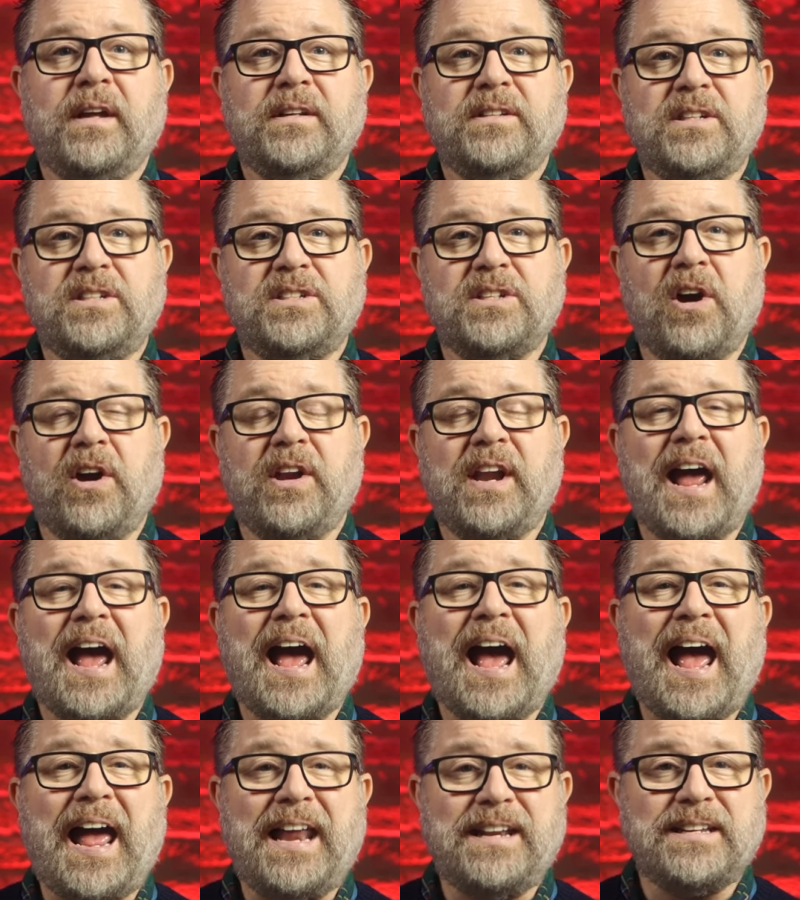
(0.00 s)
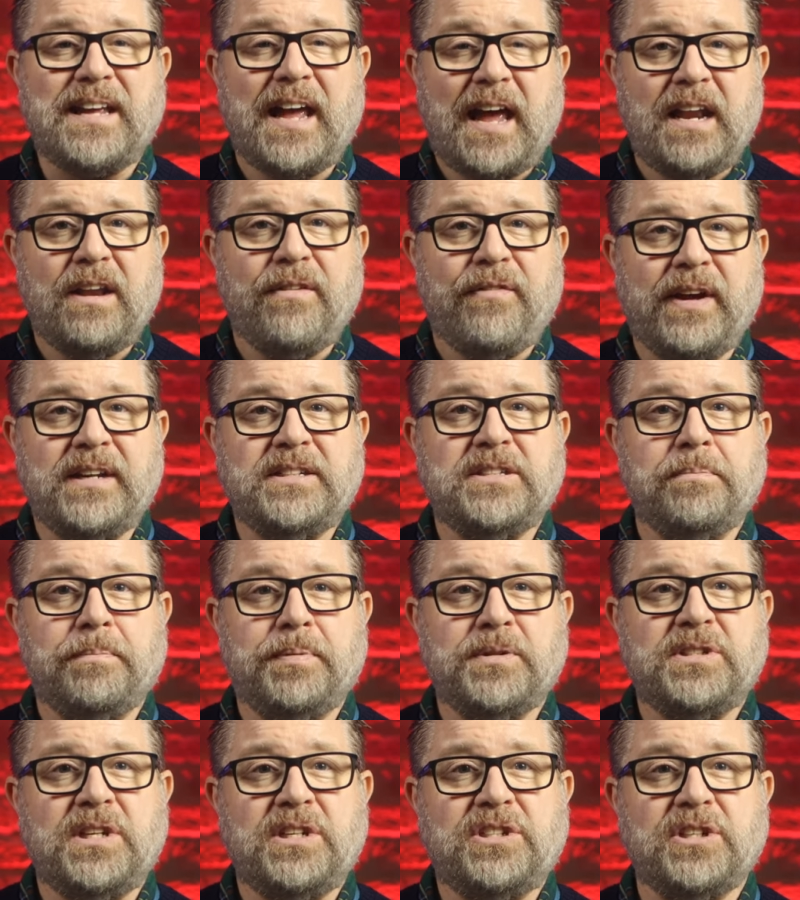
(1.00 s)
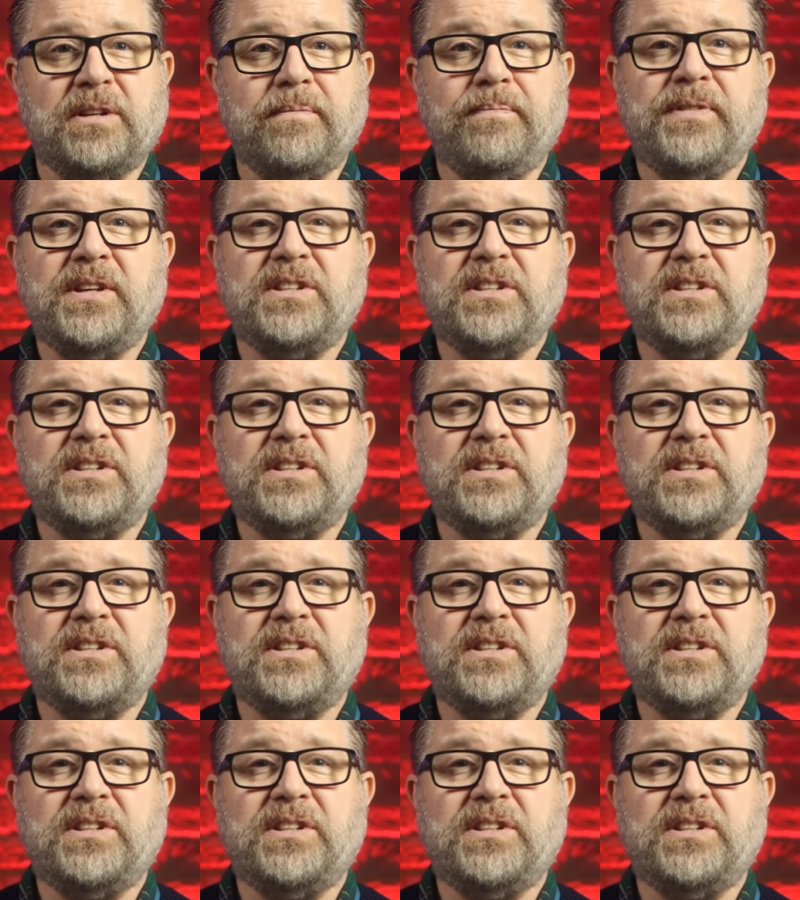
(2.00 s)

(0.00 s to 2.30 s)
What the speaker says: design and elevated position,